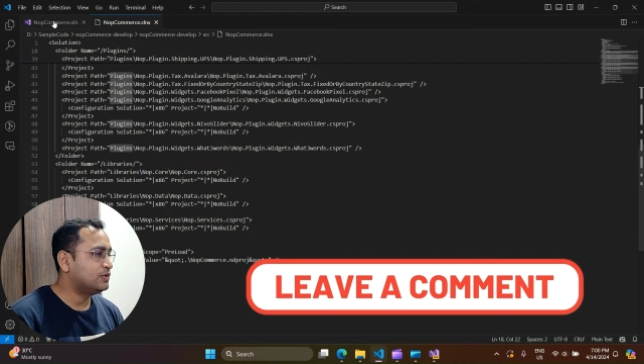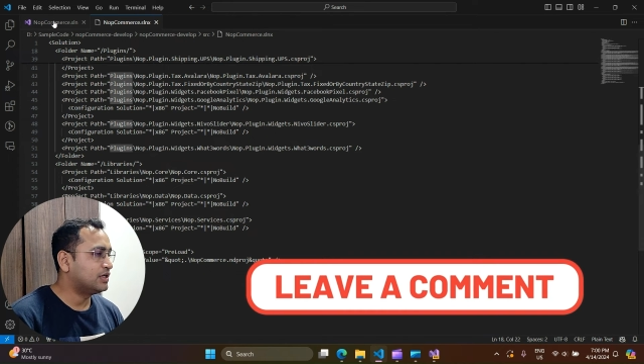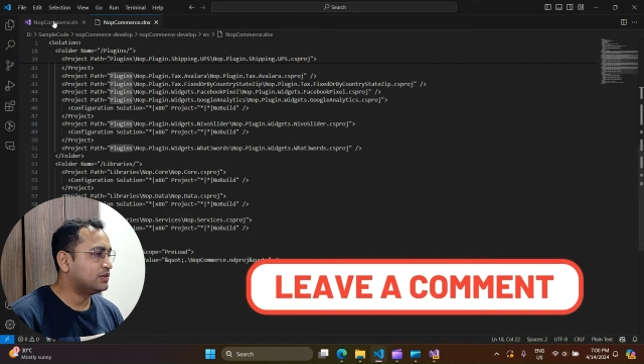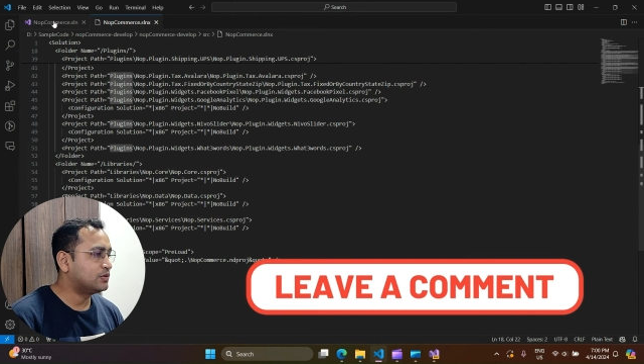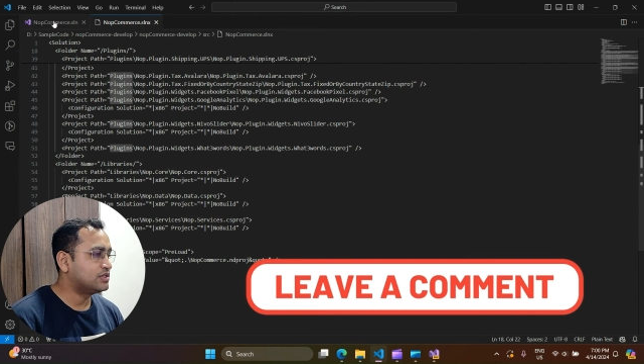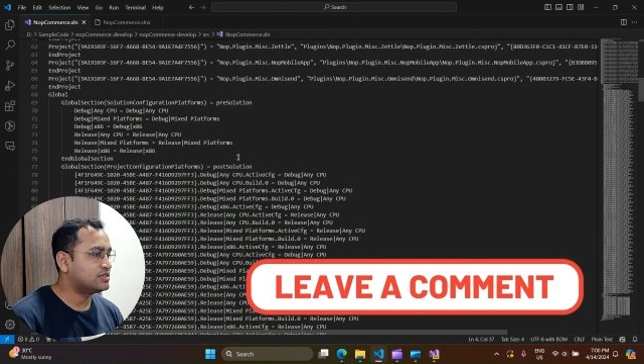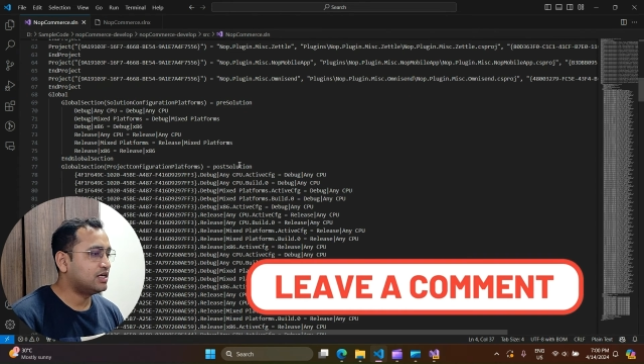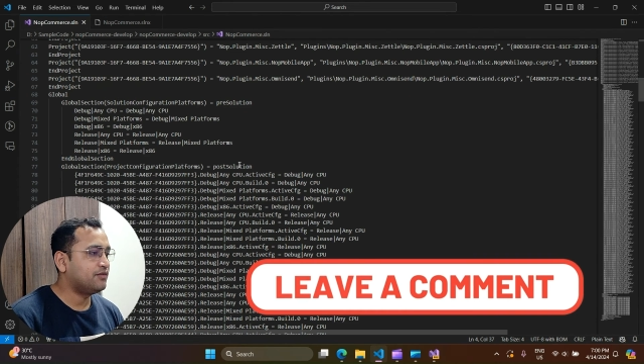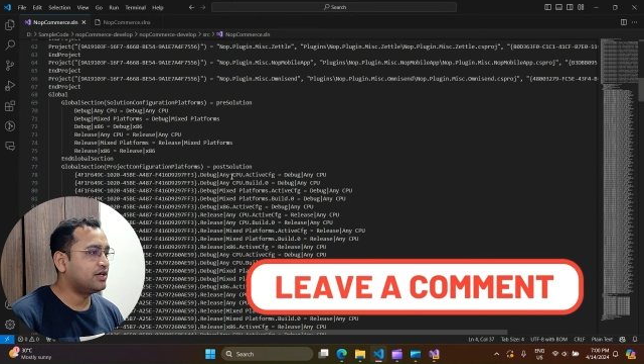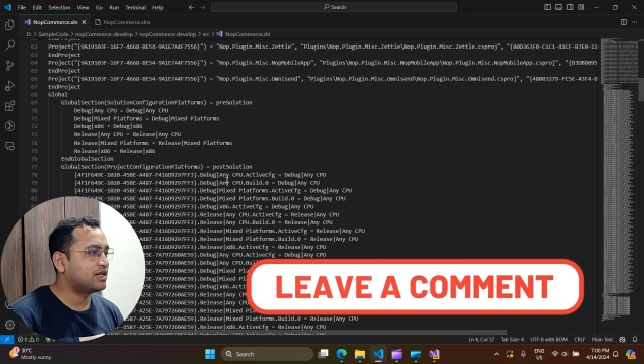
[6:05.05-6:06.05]
file you can
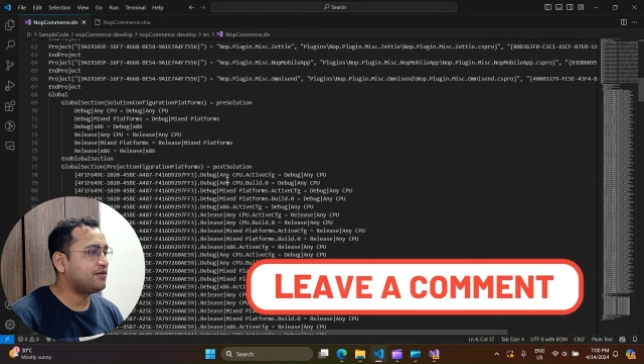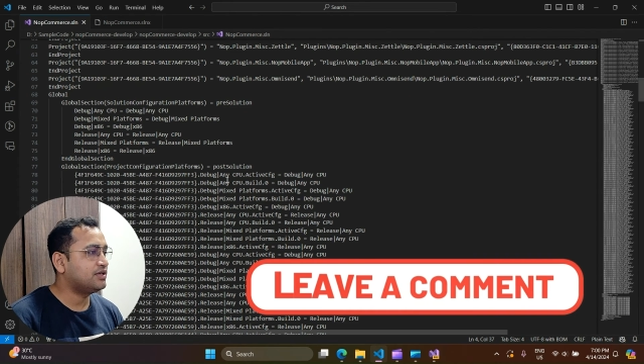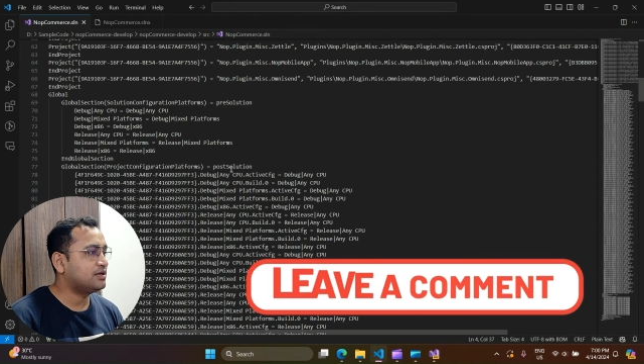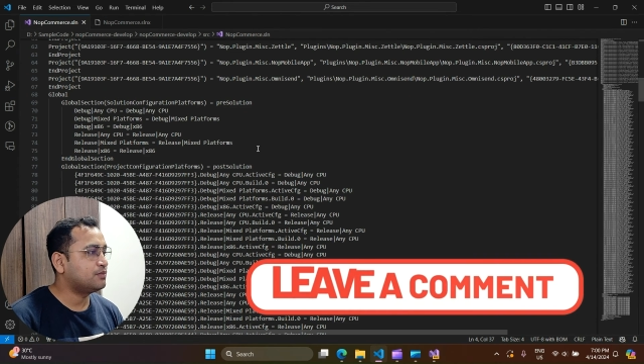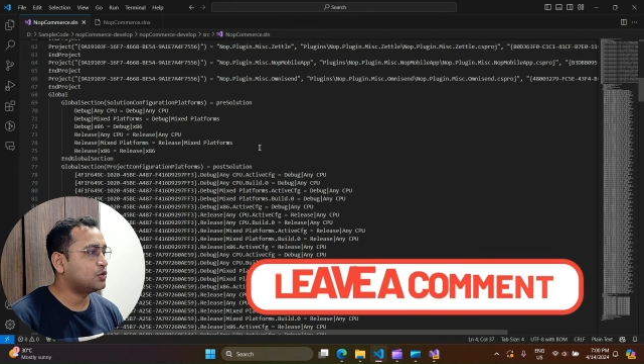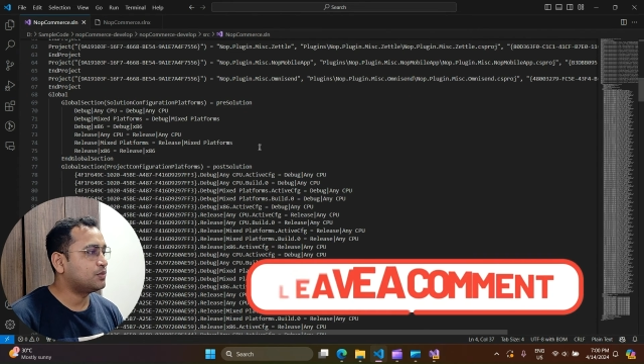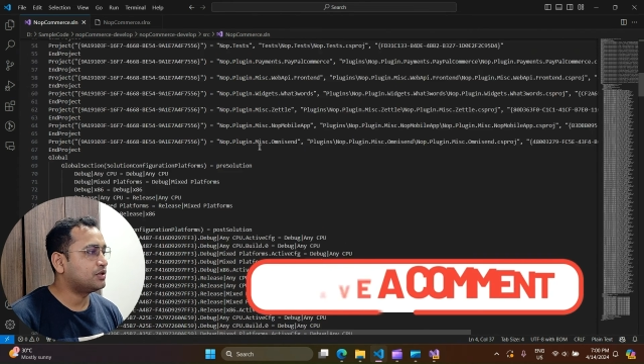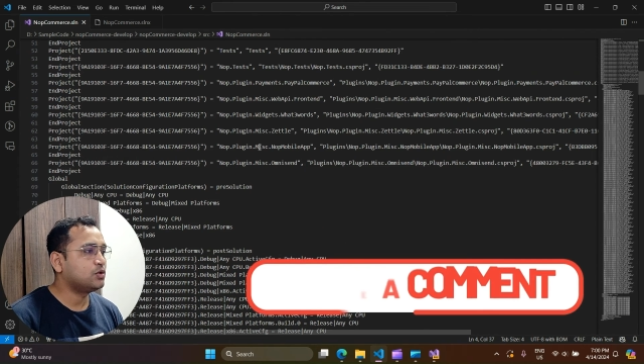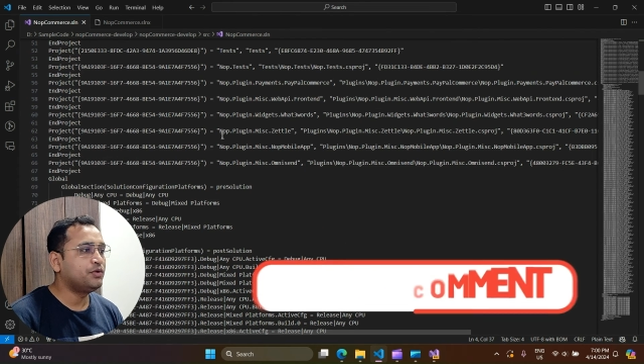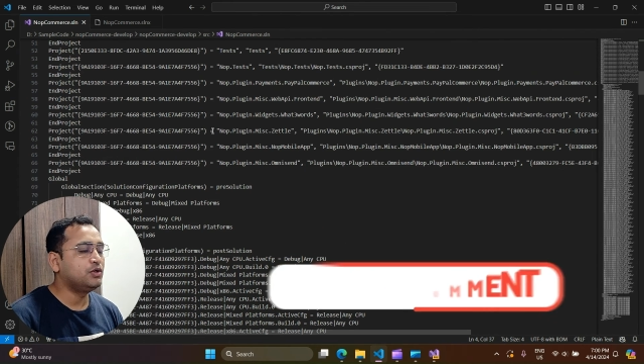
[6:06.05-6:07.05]
notice that we are having a proper